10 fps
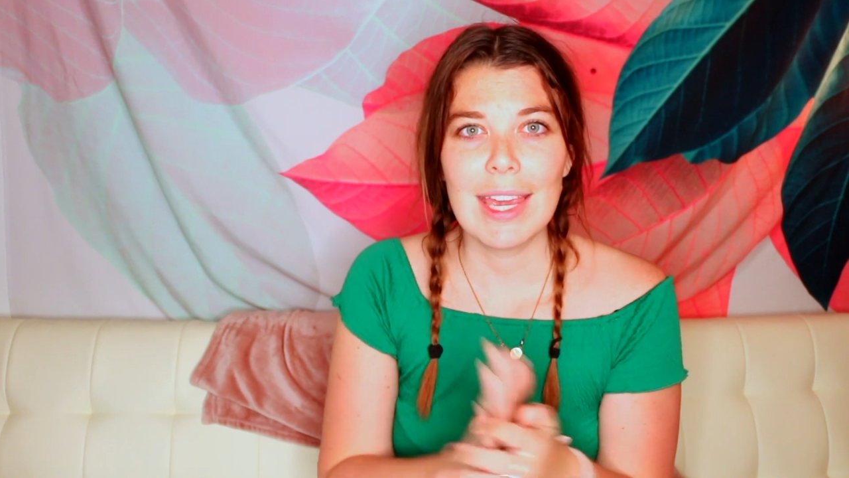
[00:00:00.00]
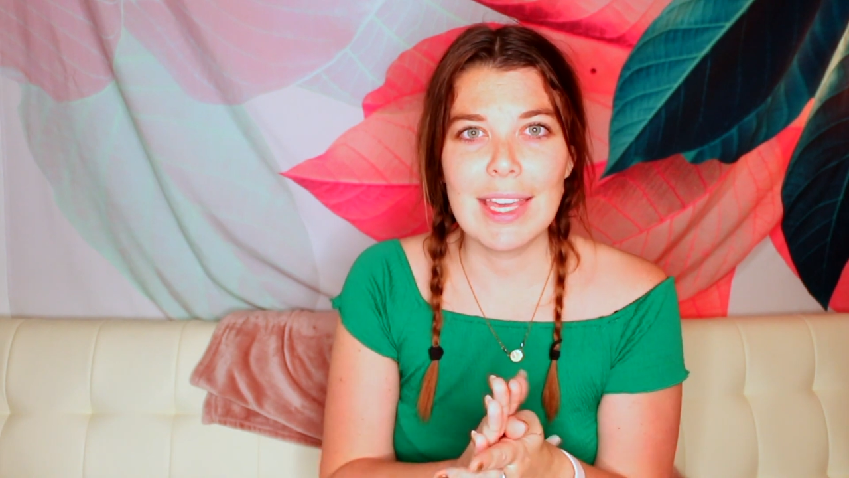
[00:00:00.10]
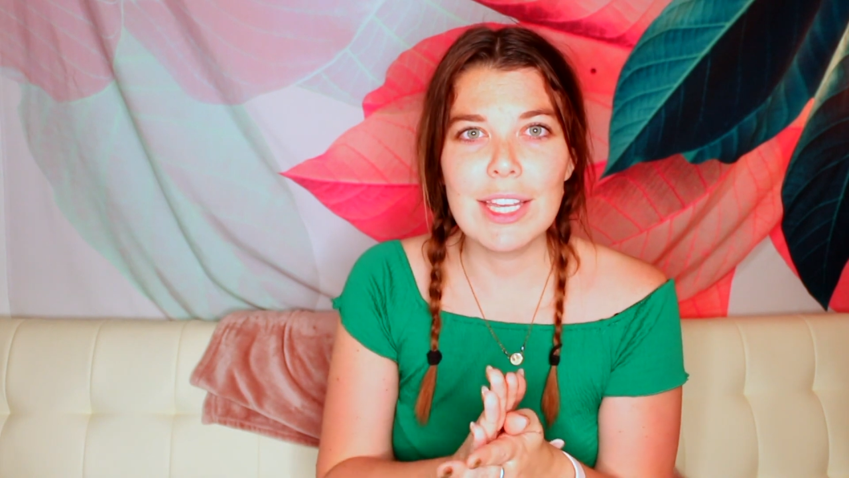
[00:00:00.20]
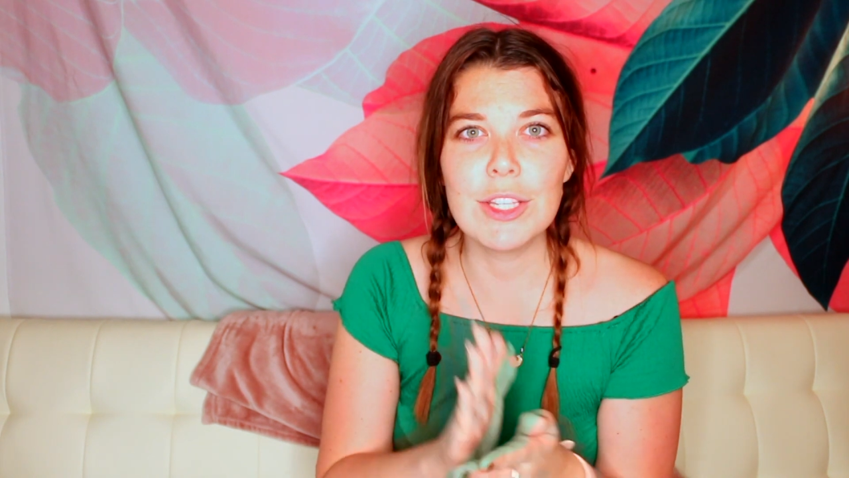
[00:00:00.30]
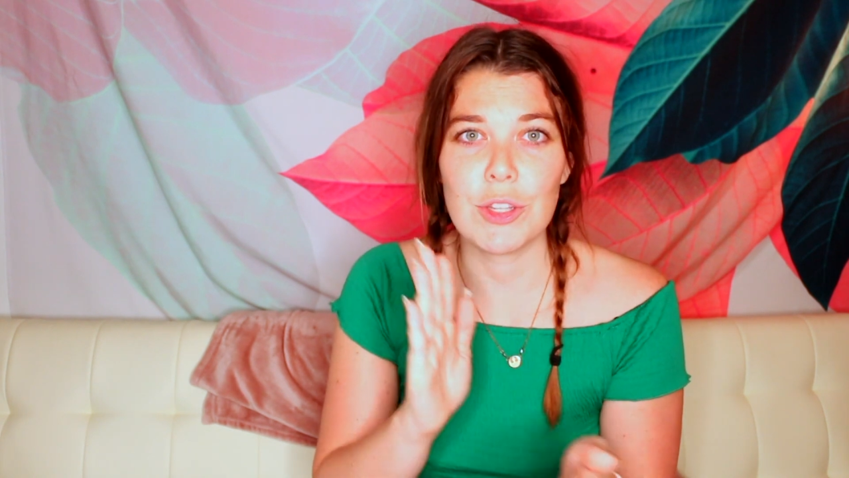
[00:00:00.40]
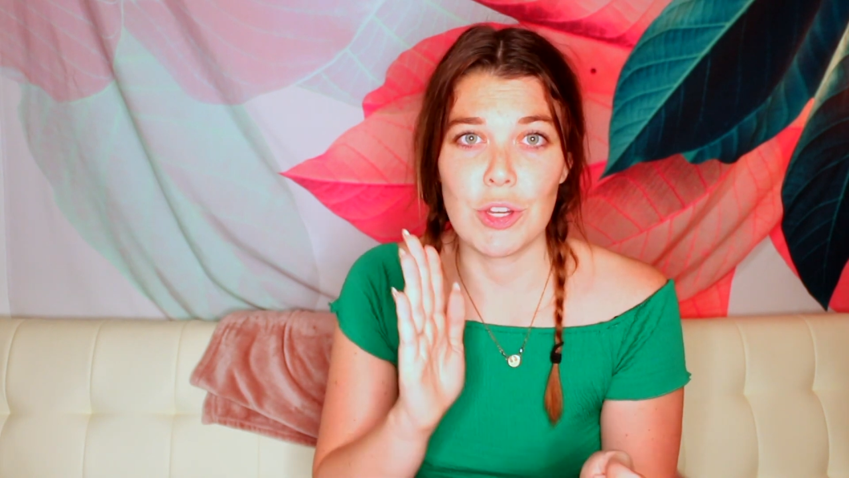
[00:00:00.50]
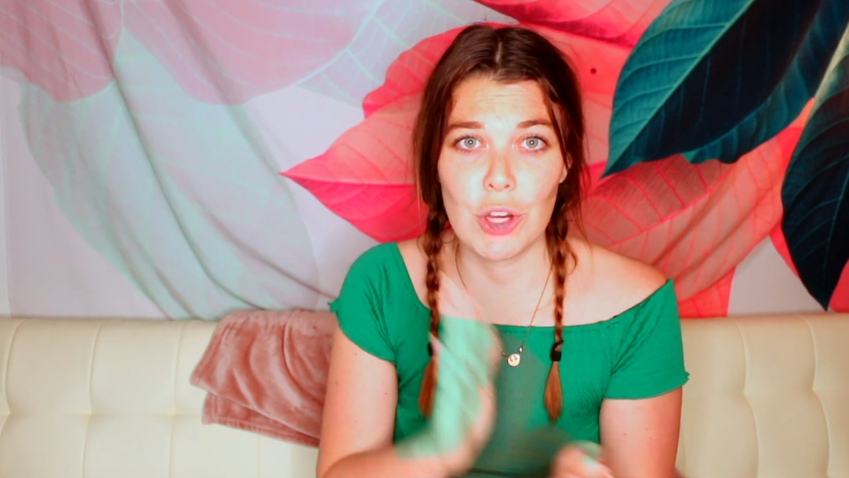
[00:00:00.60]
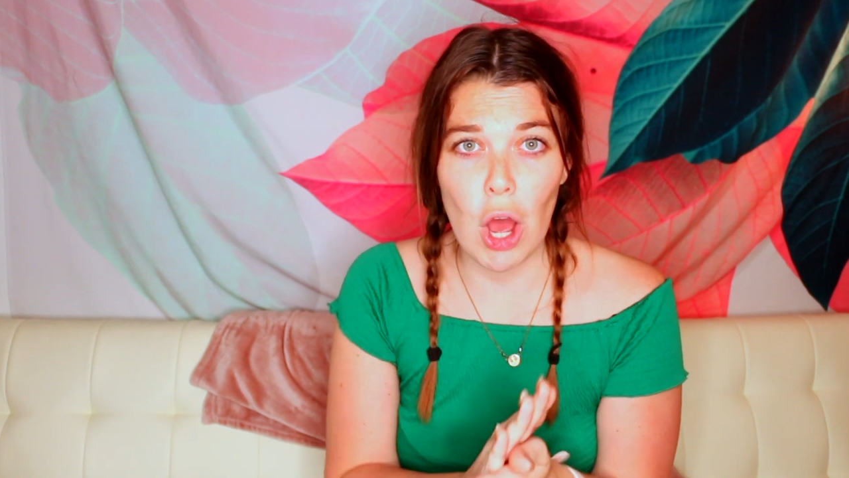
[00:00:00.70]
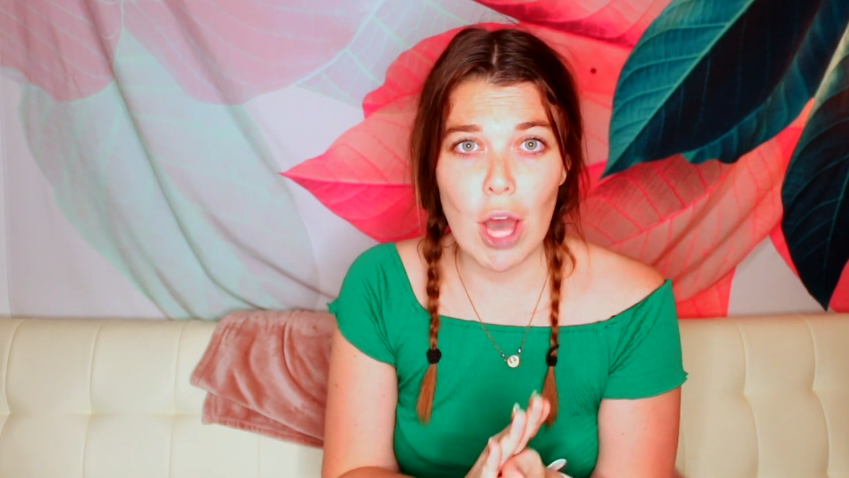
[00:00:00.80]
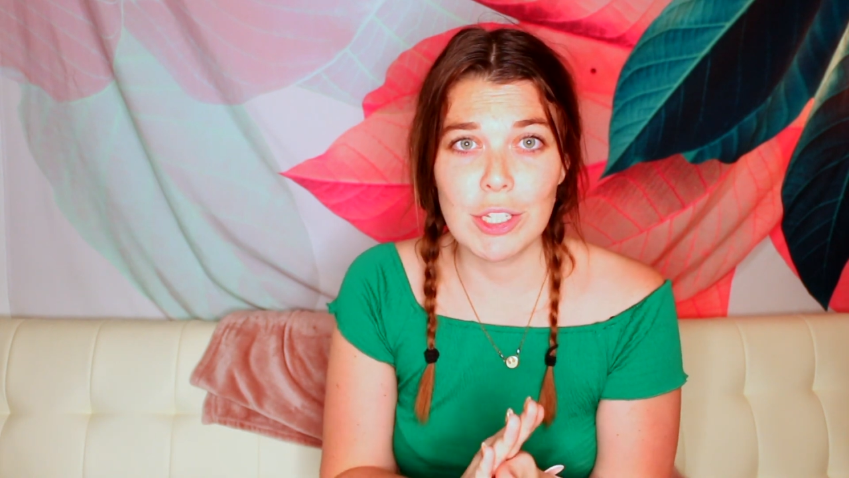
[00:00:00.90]
It is
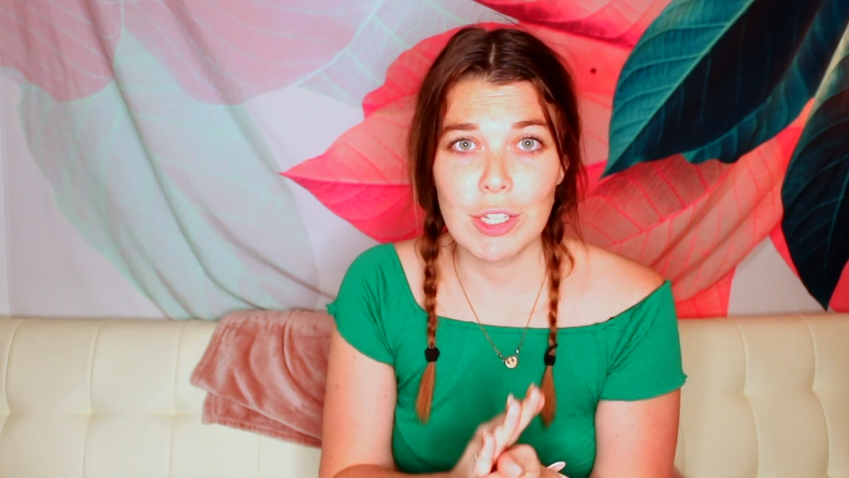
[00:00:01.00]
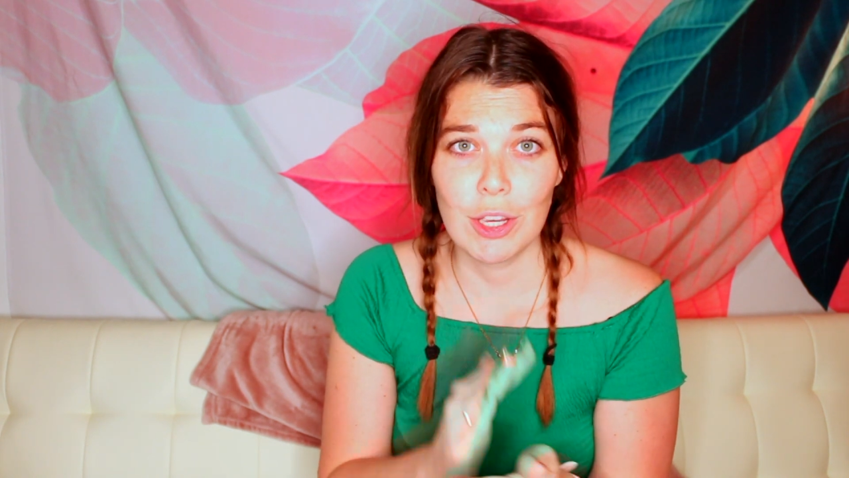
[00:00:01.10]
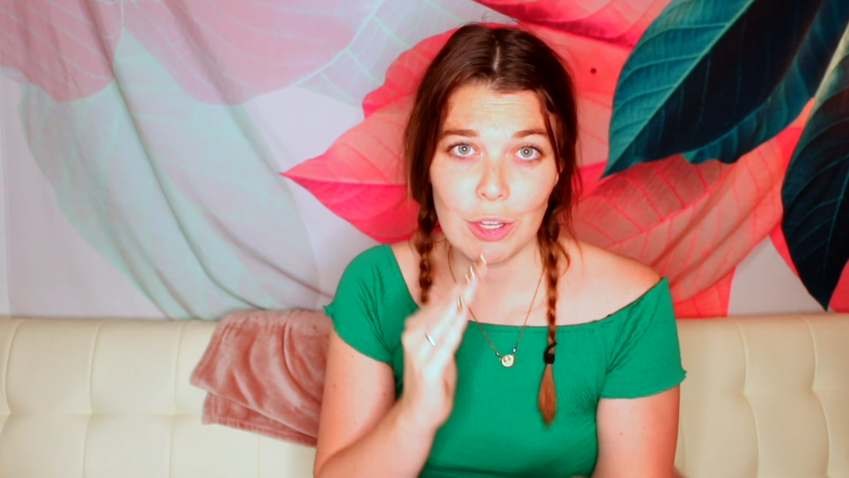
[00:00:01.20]
not